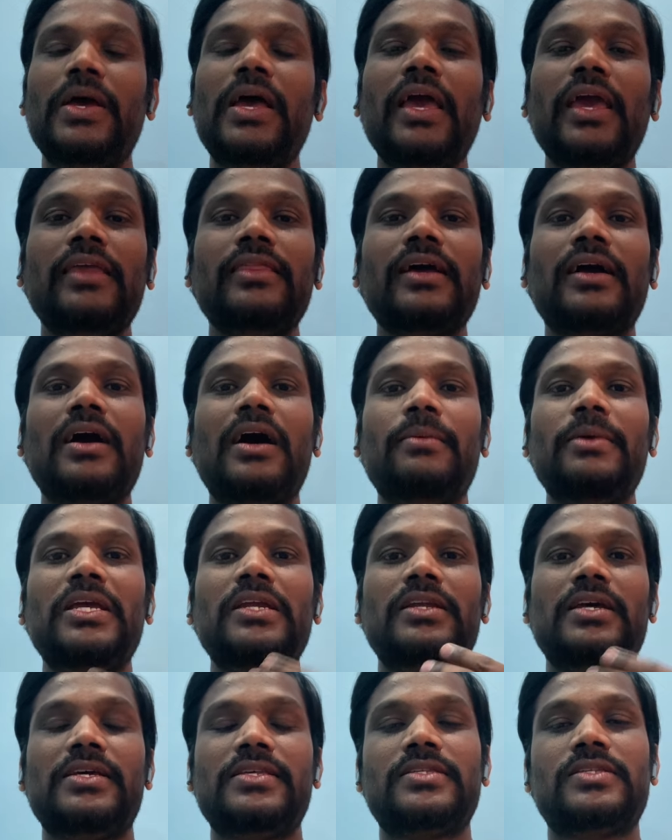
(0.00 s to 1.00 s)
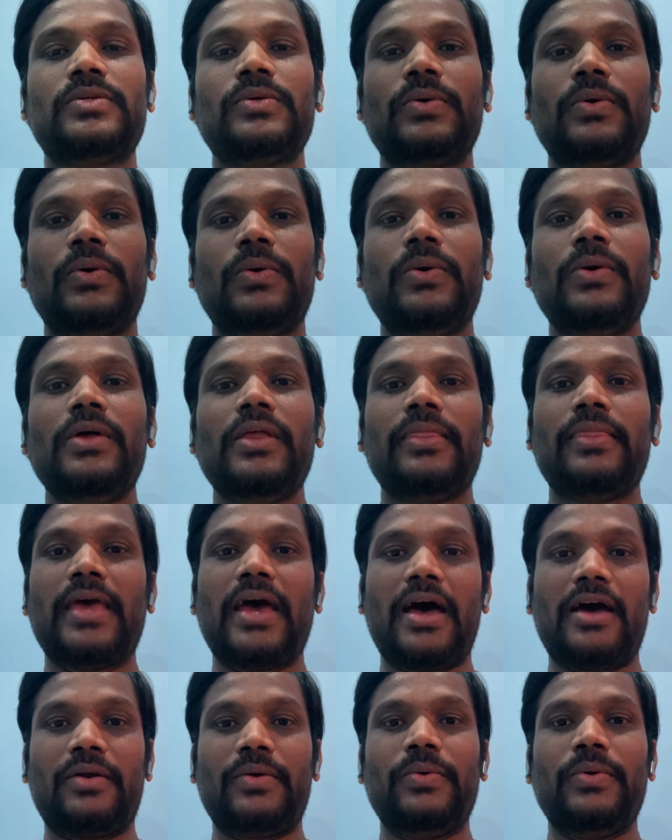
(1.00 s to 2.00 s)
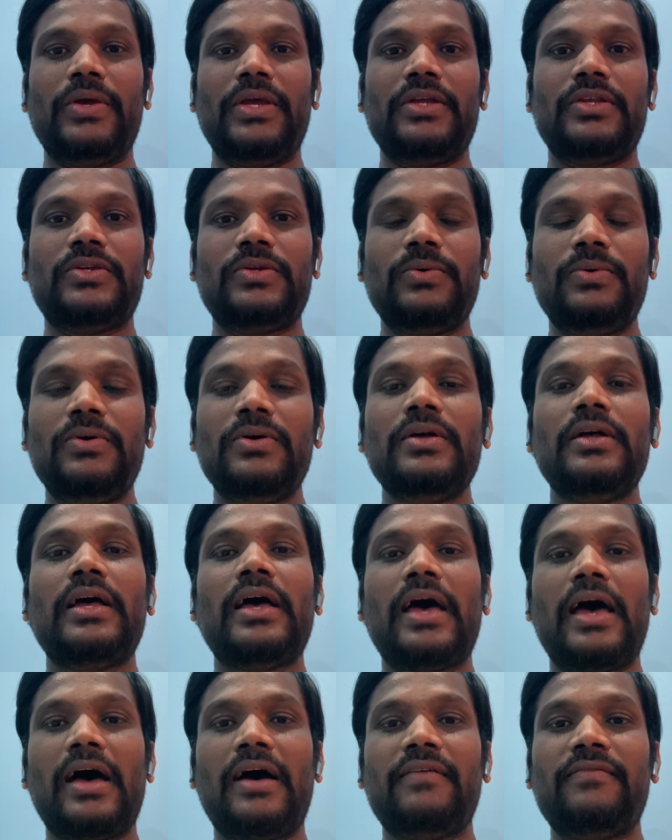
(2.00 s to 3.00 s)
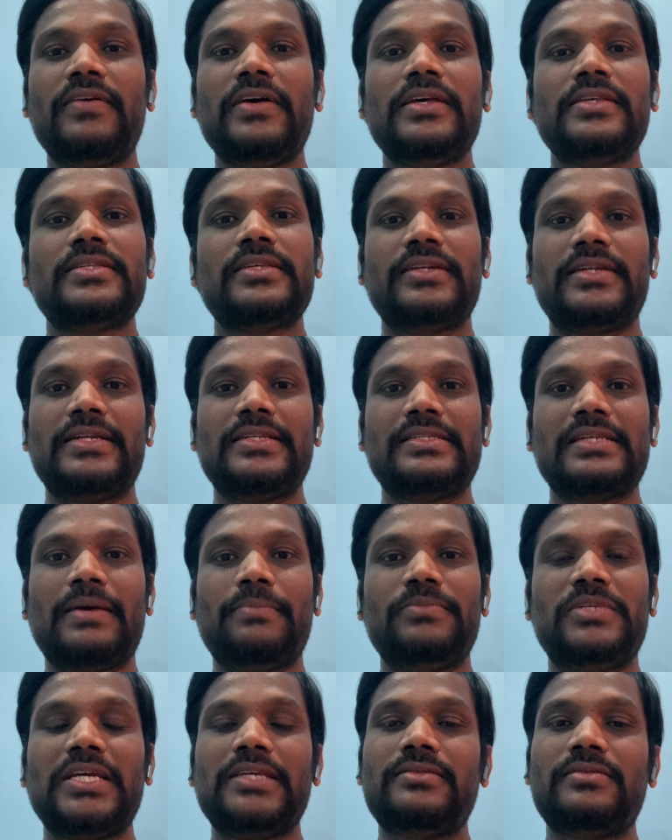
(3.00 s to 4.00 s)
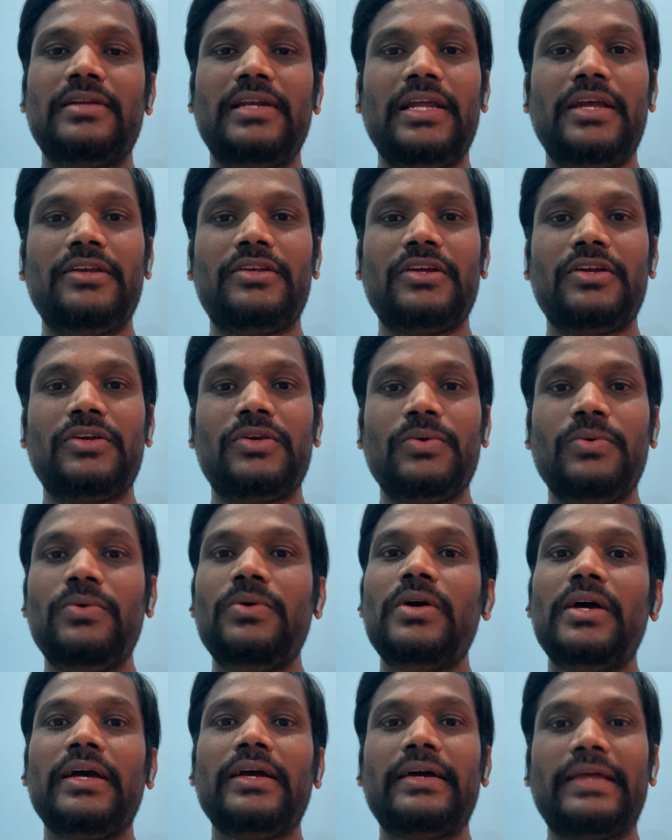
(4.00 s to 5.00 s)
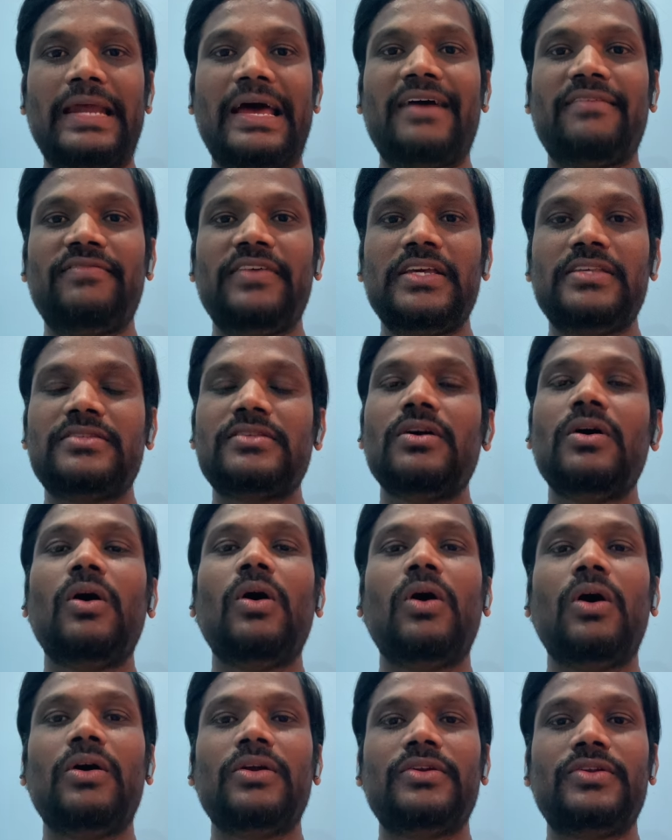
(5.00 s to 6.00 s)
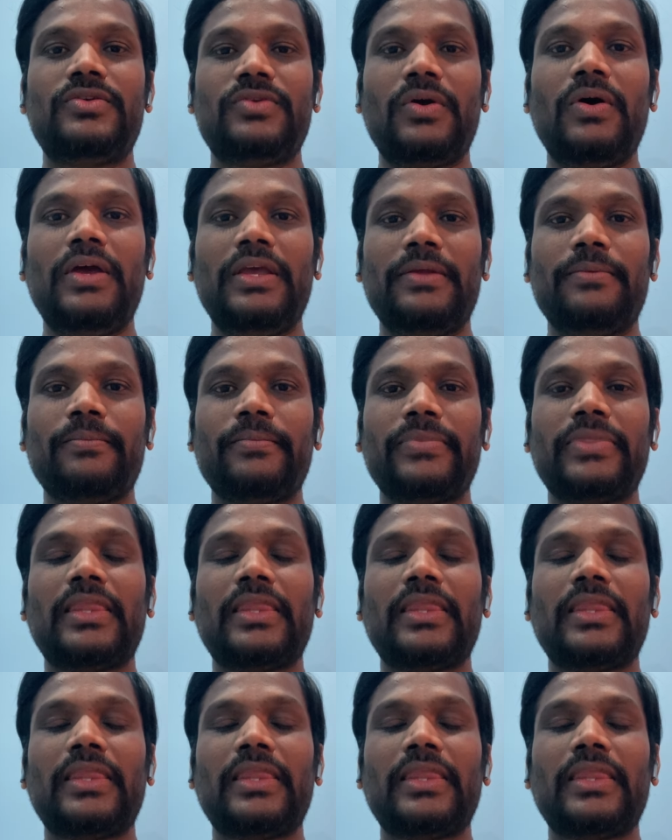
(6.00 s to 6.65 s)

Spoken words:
In the coming days to go, they are going to have certain subjects related to graphics or drawing.